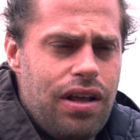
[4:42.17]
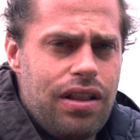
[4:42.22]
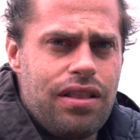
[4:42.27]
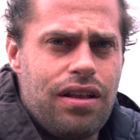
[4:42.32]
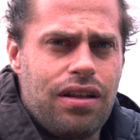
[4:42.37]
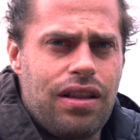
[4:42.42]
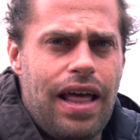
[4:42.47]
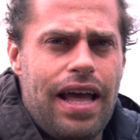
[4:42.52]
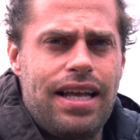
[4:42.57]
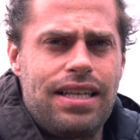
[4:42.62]

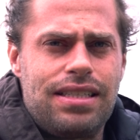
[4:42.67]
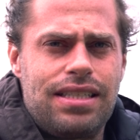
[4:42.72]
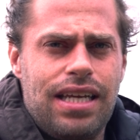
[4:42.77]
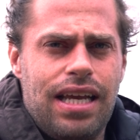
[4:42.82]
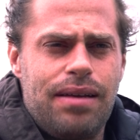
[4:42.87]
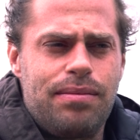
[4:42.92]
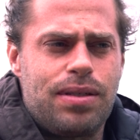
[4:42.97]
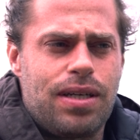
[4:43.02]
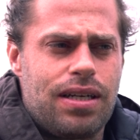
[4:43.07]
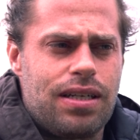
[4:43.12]
the
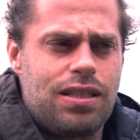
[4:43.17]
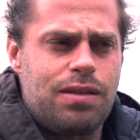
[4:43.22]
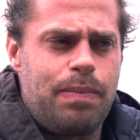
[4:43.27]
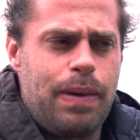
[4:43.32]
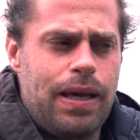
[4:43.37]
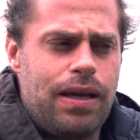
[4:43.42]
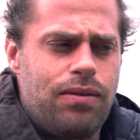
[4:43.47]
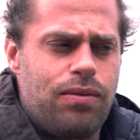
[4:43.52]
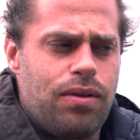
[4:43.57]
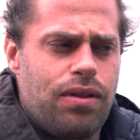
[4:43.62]
landscape's going to
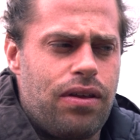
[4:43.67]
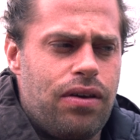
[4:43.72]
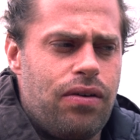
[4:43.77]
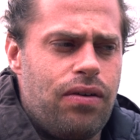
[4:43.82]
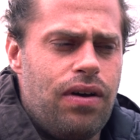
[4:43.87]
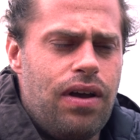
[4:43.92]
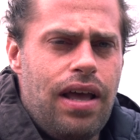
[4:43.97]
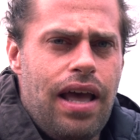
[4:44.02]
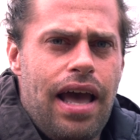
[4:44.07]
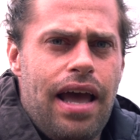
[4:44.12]
speak with
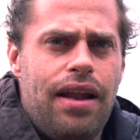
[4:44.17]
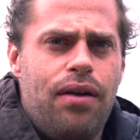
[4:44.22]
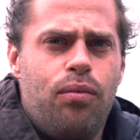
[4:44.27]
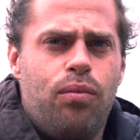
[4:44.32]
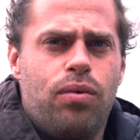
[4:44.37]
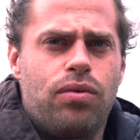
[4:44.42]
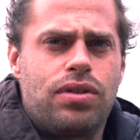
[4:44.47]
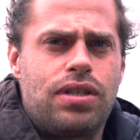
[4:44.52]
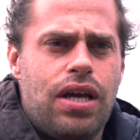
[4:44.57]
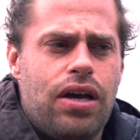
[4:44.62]
you
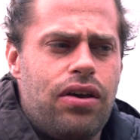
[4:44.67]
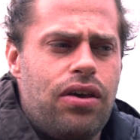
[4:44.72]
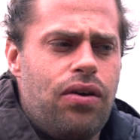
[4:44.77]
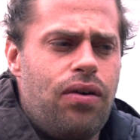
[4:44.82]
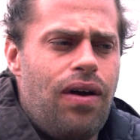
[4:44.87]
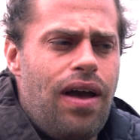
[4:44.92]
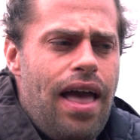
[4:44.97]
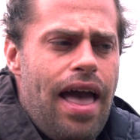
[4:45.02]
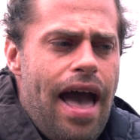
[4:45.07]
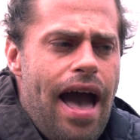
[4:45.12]
and will tell
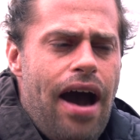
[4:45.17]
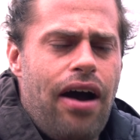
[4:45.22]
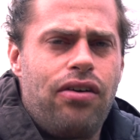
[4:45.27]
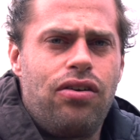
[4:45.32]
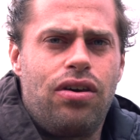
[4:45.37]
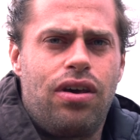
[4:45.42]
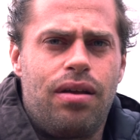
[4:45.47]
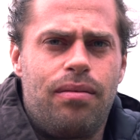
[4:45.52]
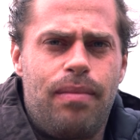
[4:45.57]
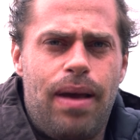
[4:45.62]
you how
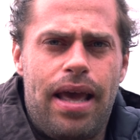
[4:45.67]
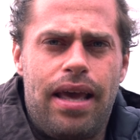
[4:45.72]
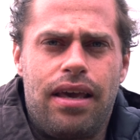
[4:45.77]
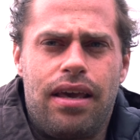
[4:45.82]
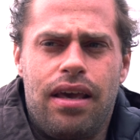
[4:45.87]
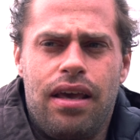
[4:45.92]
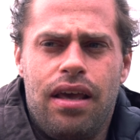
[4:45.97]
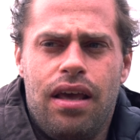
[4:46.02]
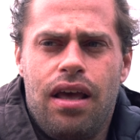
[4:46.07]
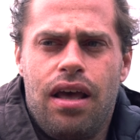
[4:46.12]
you can make